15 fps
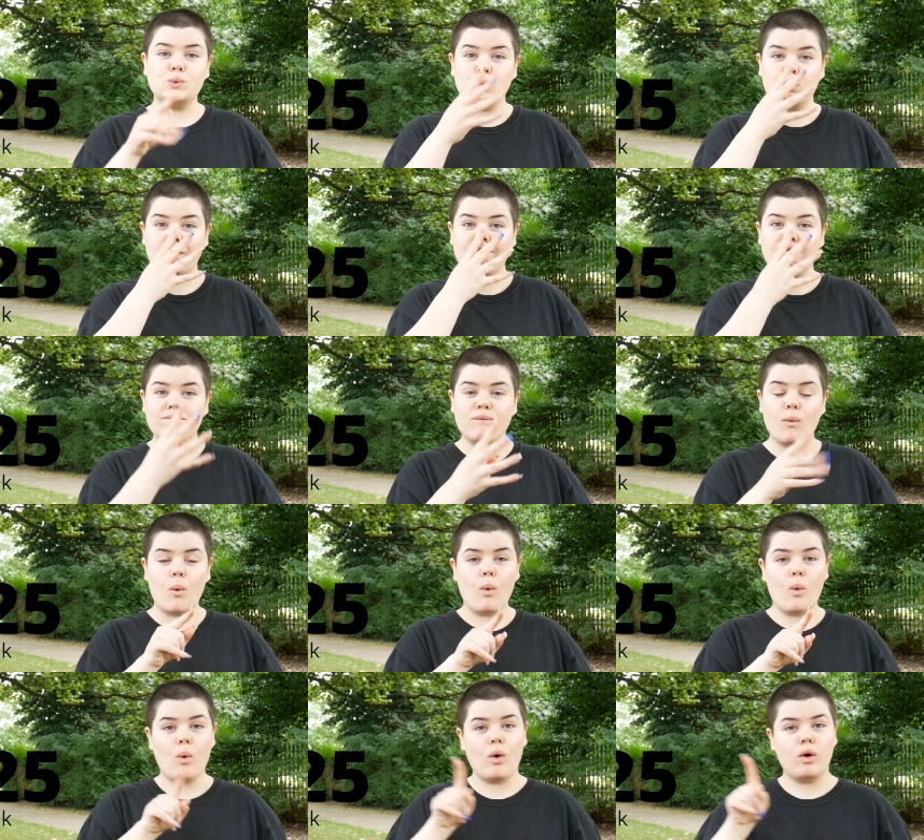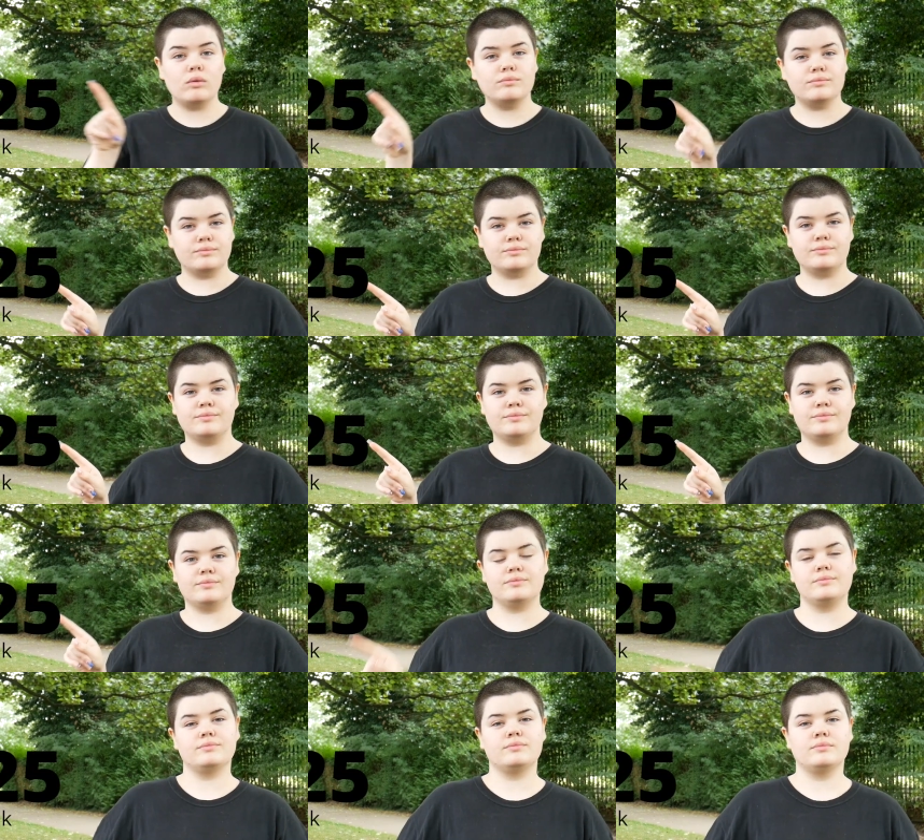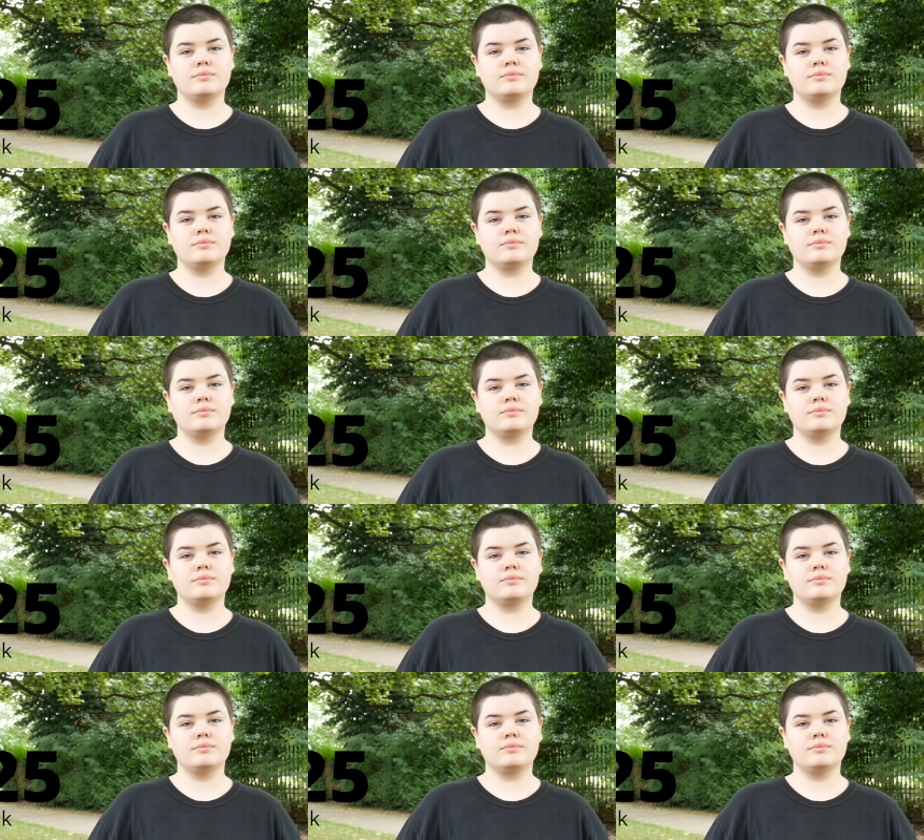year old to four years old,